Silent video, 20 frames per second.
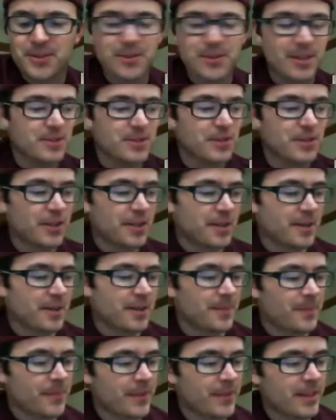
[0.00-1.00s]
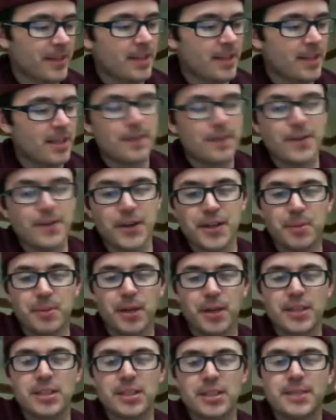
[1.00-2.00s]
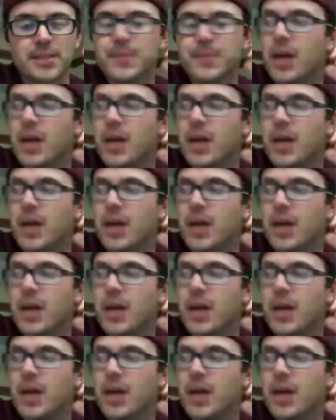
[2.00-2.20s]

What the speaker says: So that was very, very depressing.